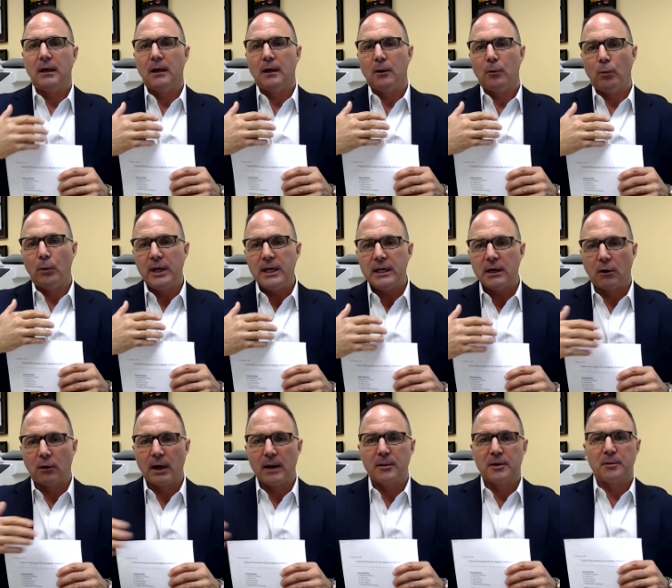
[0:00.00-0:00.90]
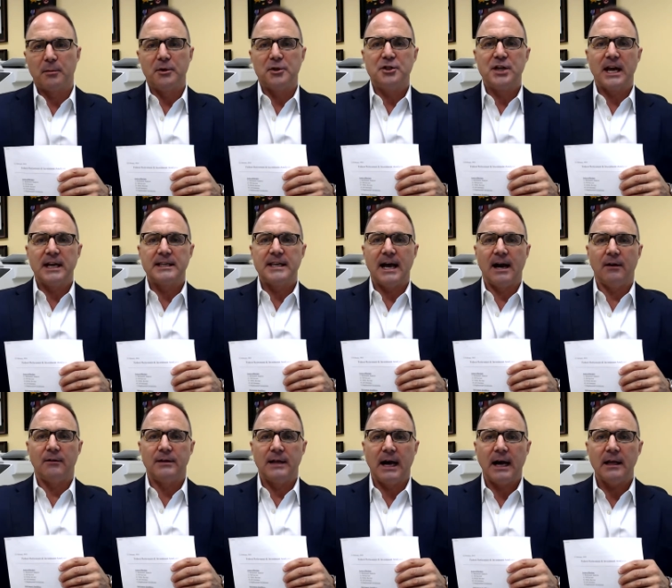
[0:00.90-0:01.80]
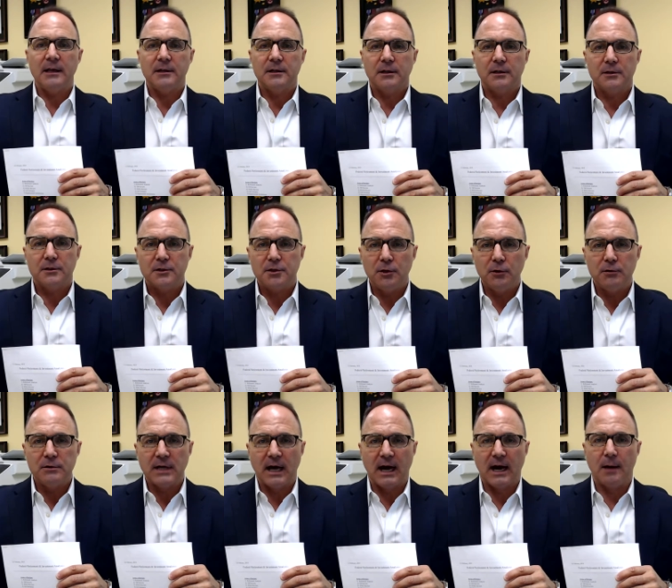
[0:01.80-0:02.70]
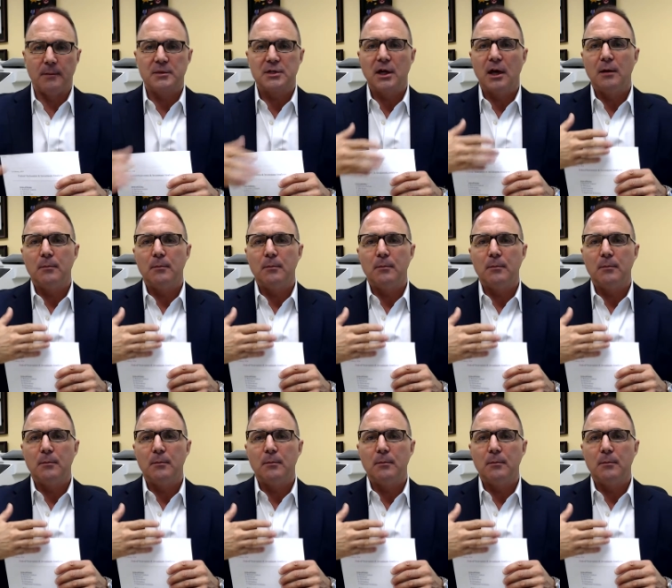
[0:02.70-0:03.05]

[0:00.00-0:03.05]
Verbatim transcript: we are able to project out not two times,